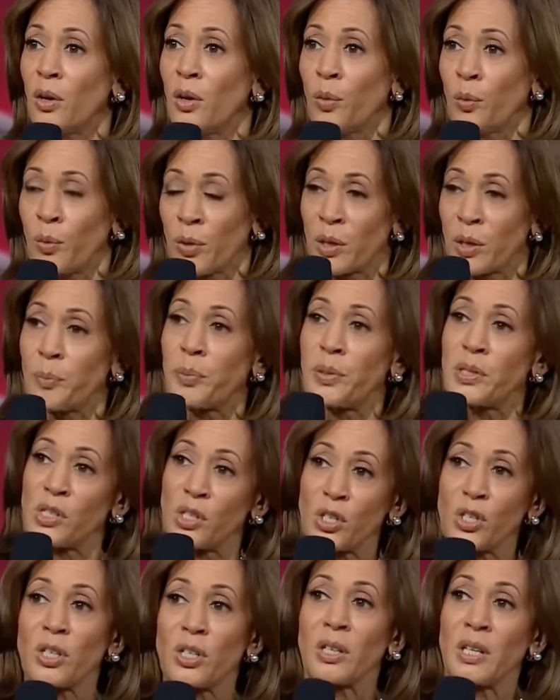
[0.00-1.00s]
with a
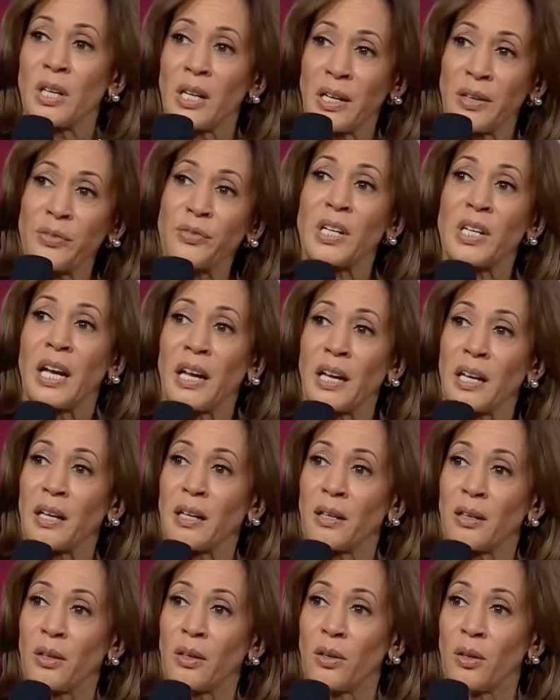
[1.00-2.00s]
position that I've
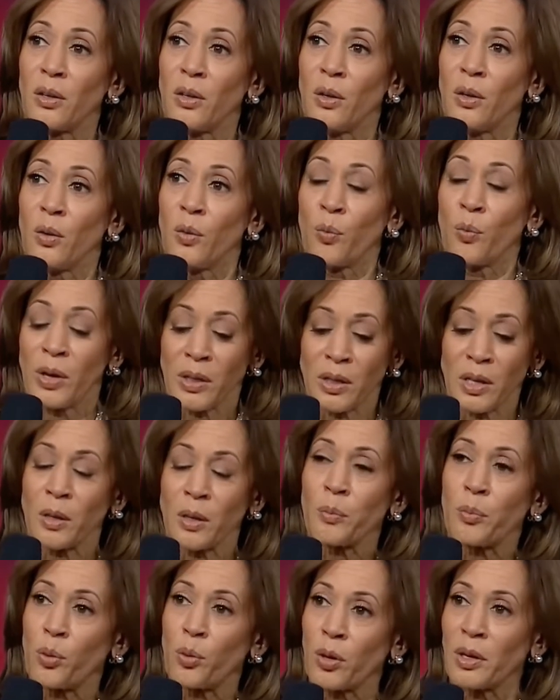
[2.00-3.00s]
taken when the
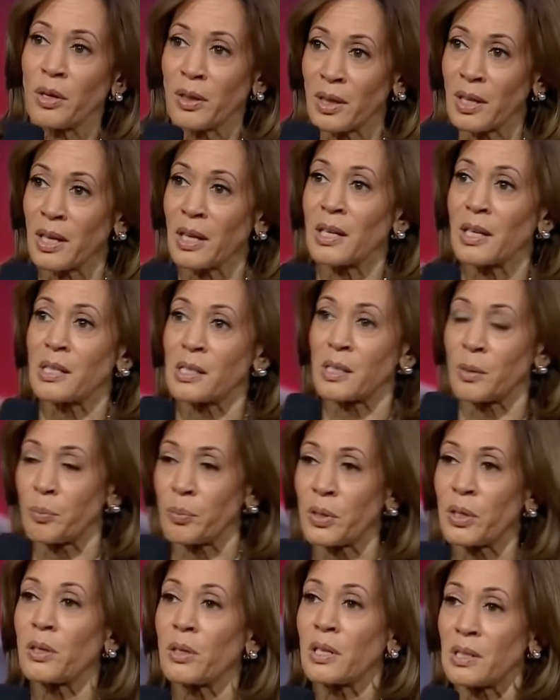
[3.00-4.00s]
important thing is to
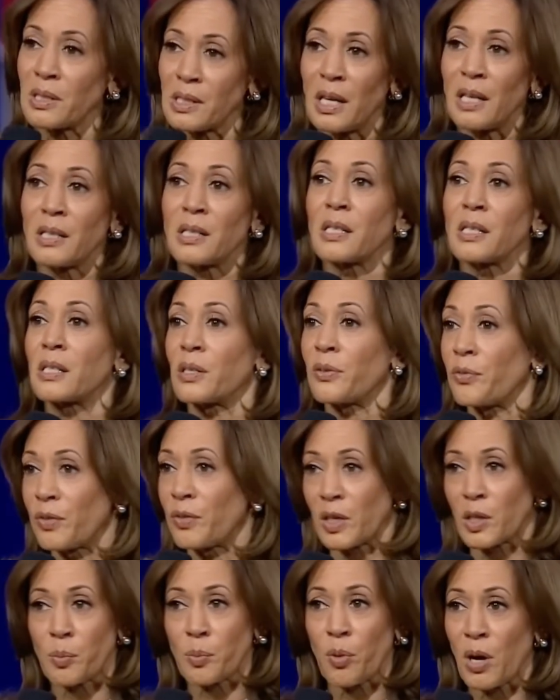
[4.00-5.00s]
build consensus to
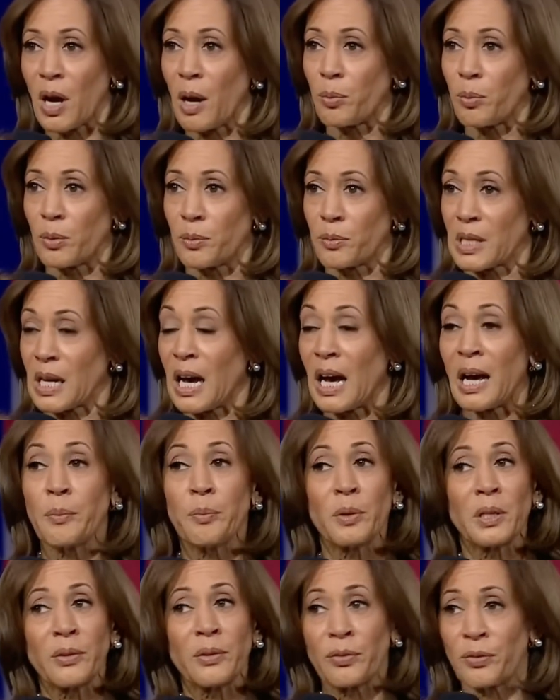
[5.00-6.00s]
fix problems. I
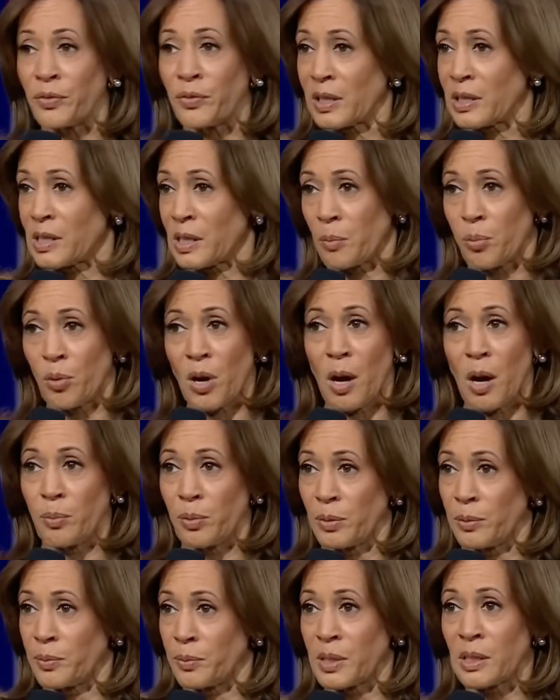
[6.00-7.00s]
believe in fixing
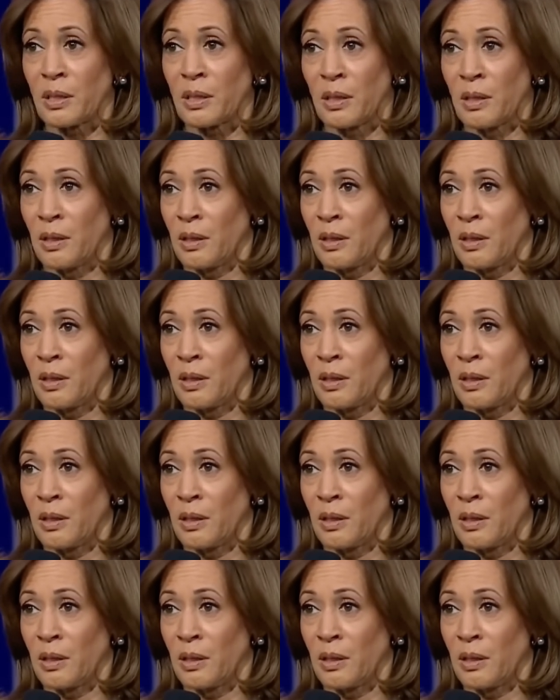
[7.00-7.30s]
problems.